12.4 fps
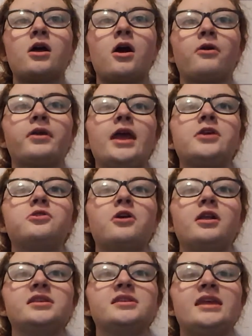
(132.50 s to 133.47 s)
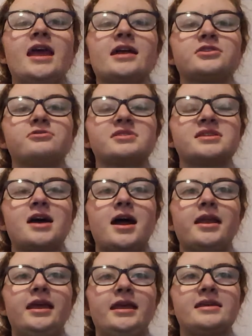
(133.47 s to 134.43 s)
Okay, good. The answer is
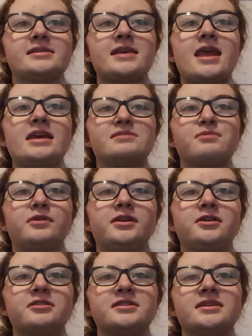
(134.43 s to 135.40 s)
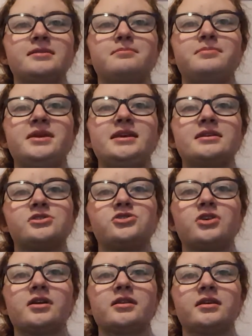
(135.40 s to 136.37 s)
not A, because A is Willie Oleson, B is
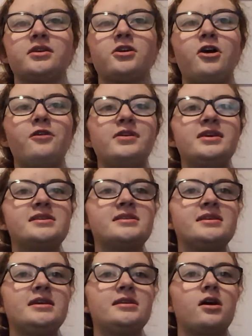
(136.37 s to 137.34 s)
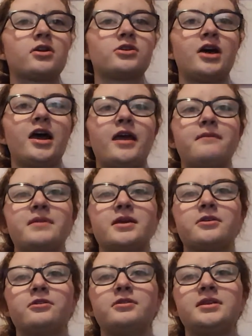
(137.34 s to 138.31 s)
Jonathan Garvey, C, Dr. Hiram
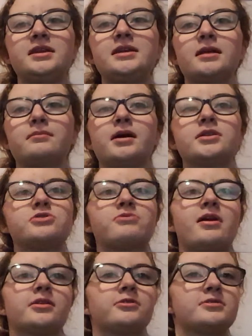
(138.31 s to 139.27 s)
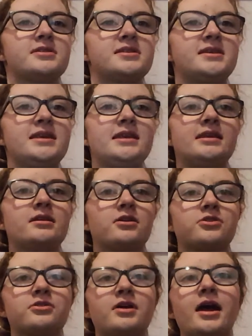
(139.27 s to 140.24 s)
Baker, D, Almanzo Wilder. C,
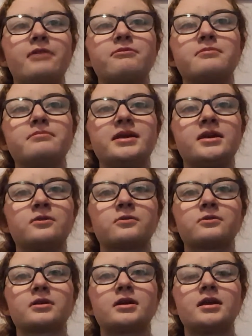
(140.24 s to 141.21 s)
Dr. Hiram Baker.